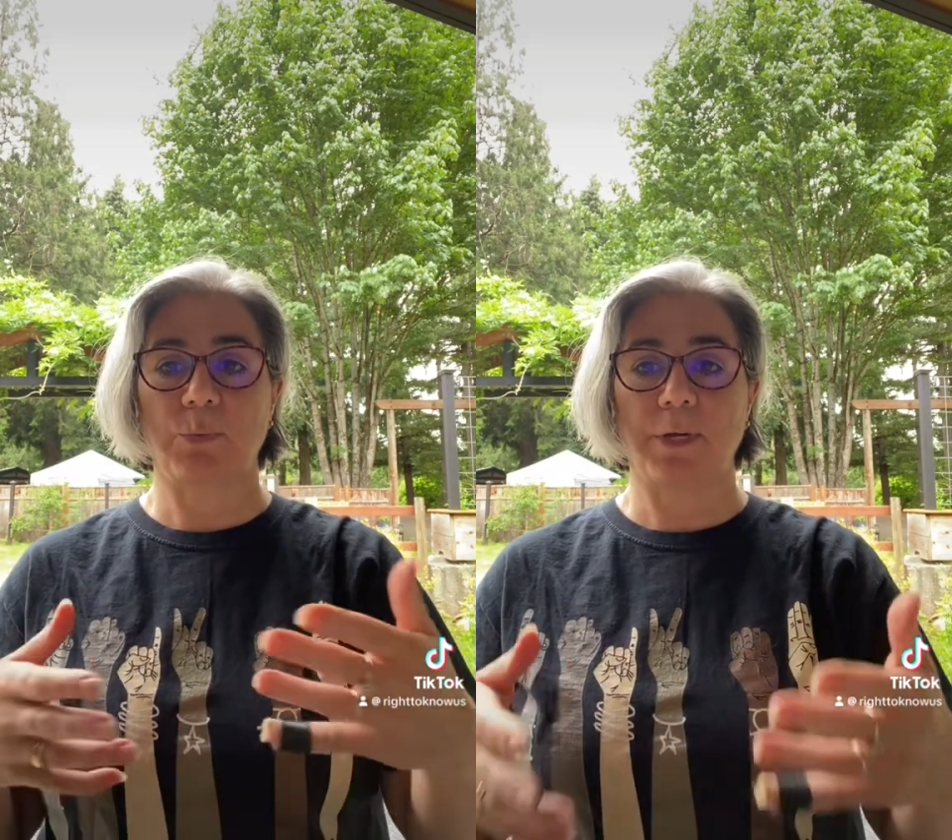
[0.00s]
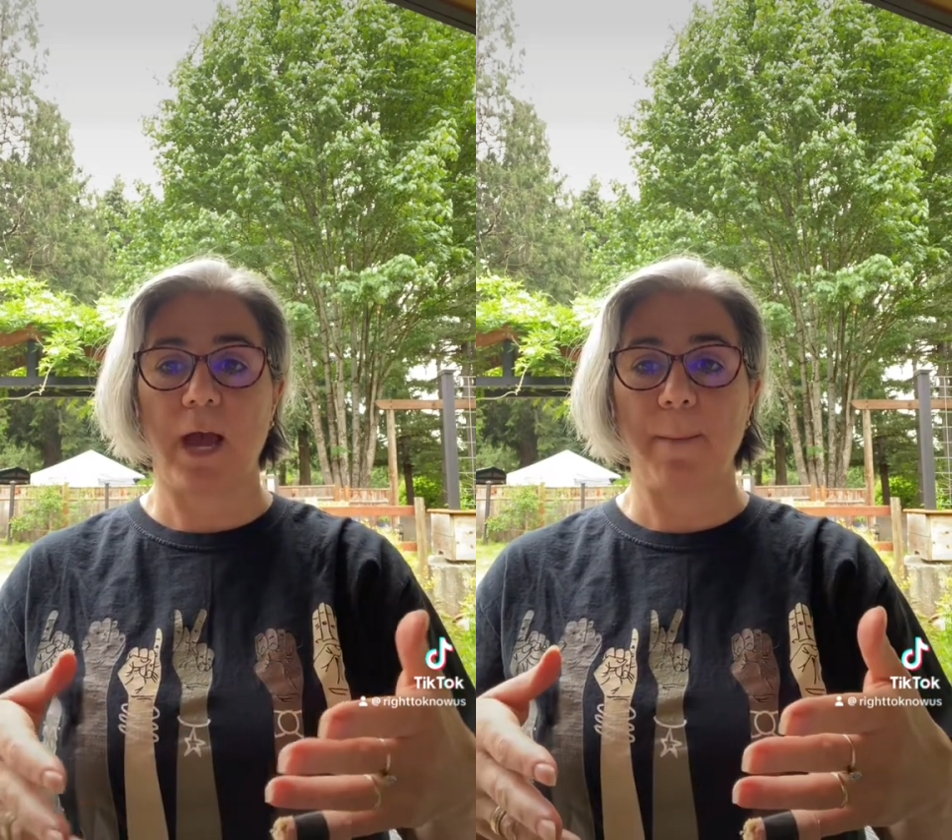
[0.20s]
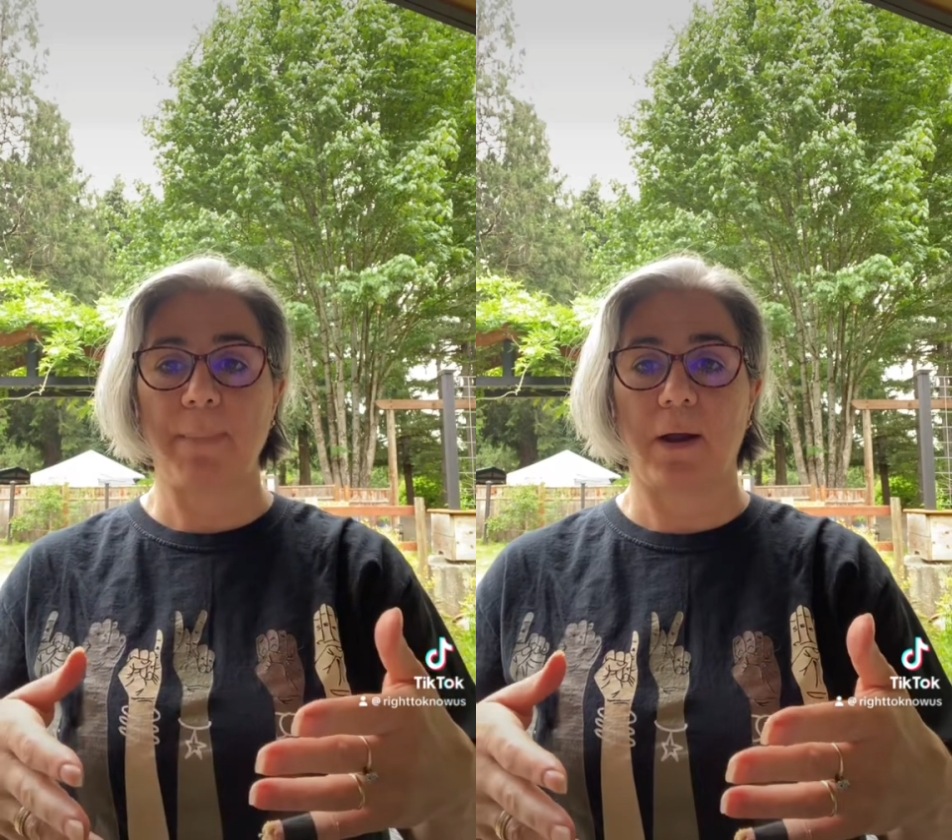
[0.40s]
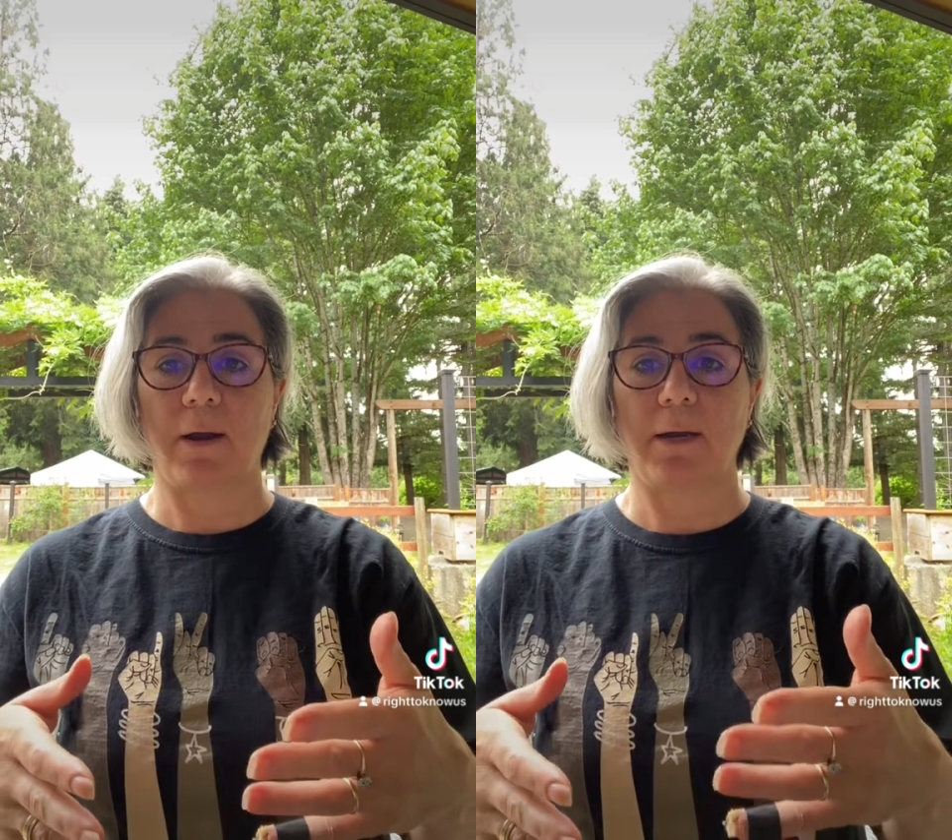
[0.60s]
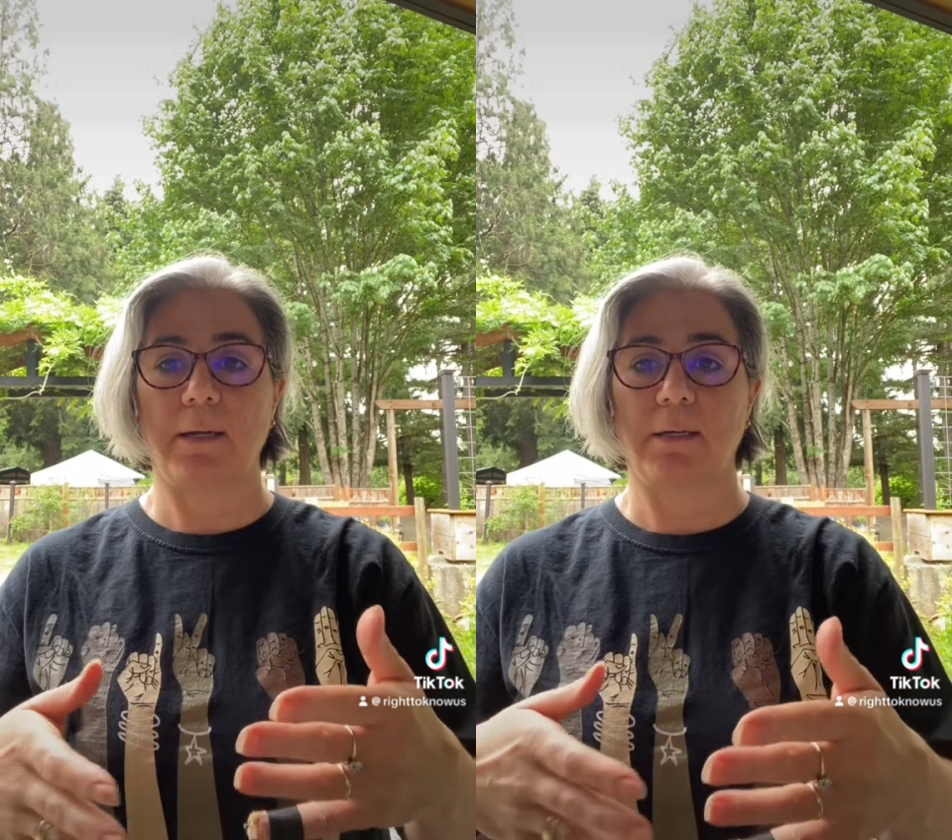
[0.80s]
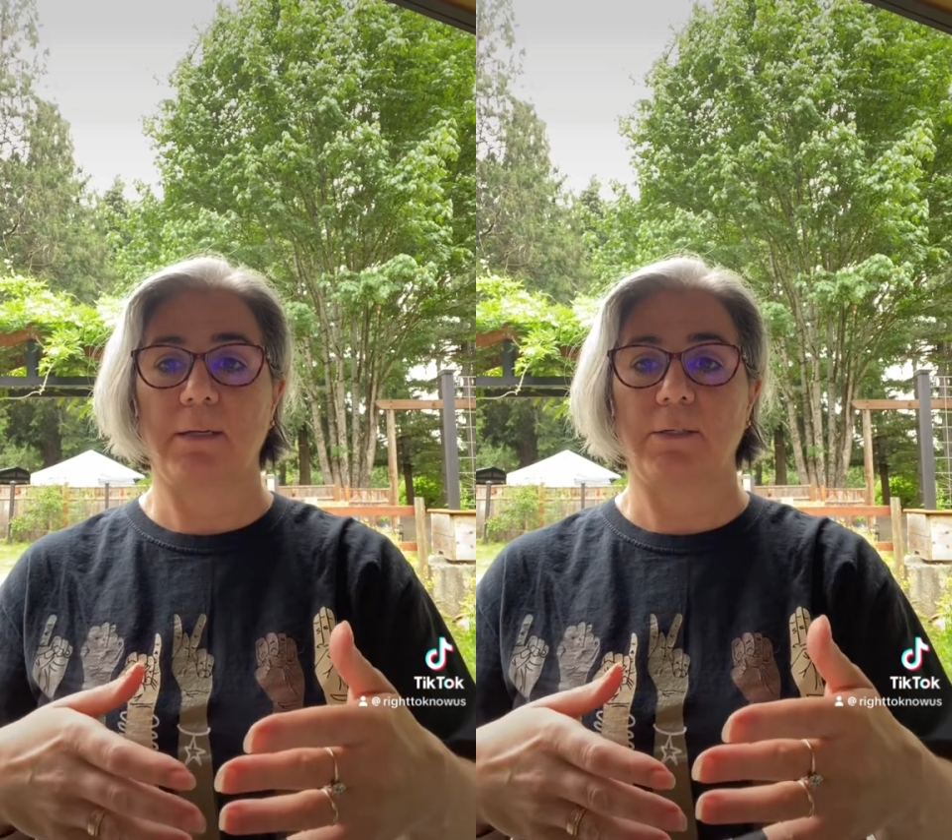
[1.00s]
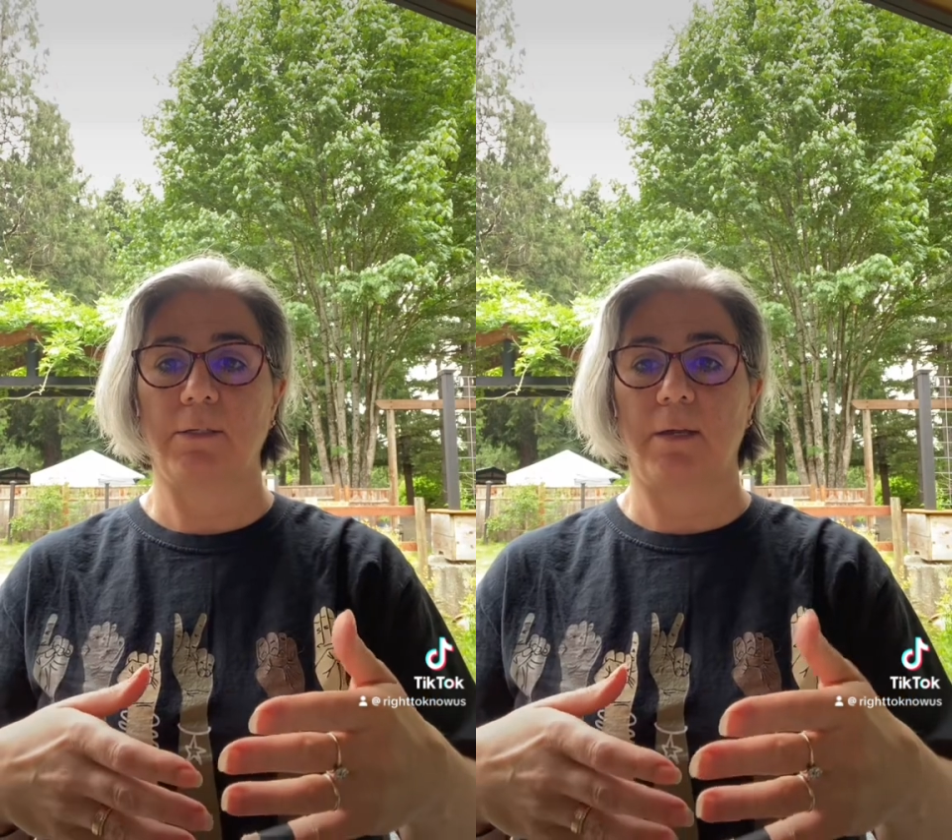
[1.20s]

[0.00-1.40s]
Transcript: were not married and